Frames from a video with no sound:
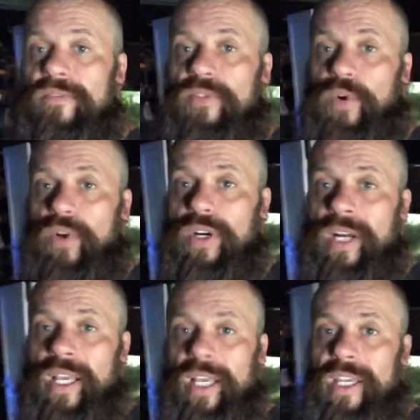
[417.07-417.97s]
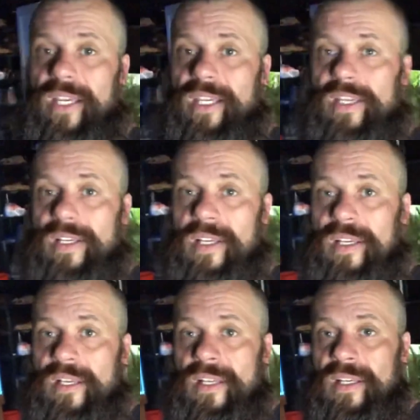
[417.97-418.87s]
for a
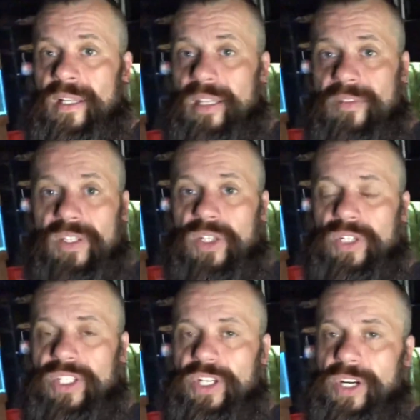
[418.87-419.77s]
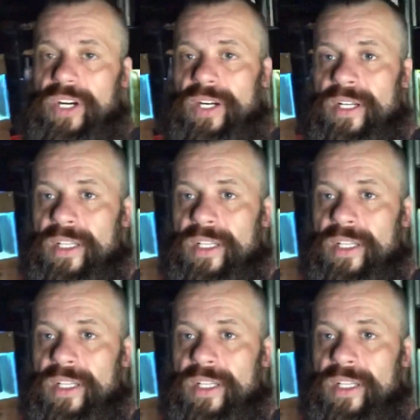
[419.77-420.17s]
living creature